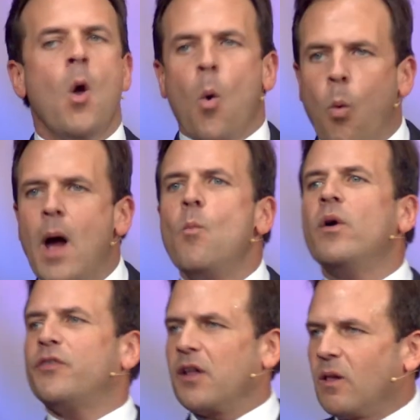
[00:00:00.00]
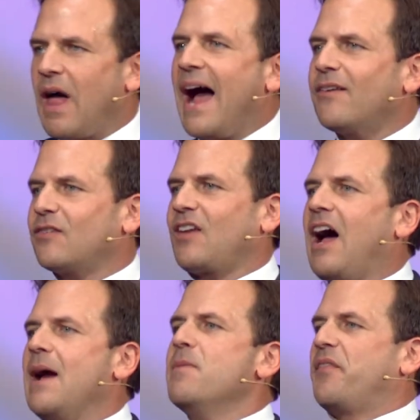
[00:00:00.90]
When was the last
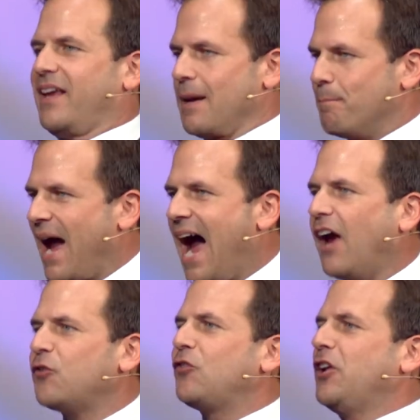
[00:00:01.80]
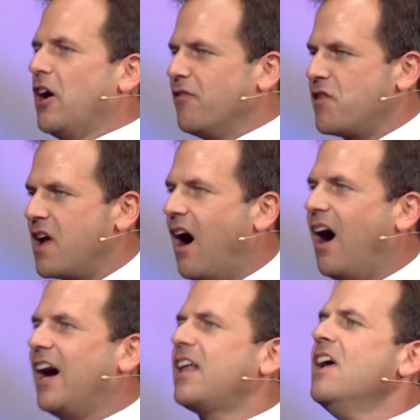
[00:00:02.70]
time that the compassion of
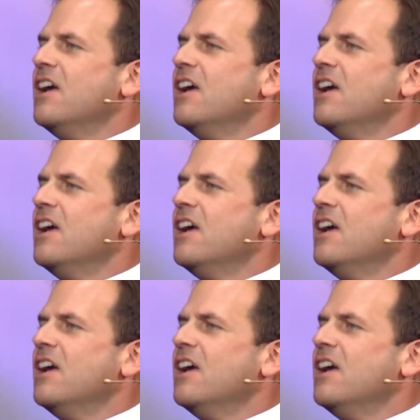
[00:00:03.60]
God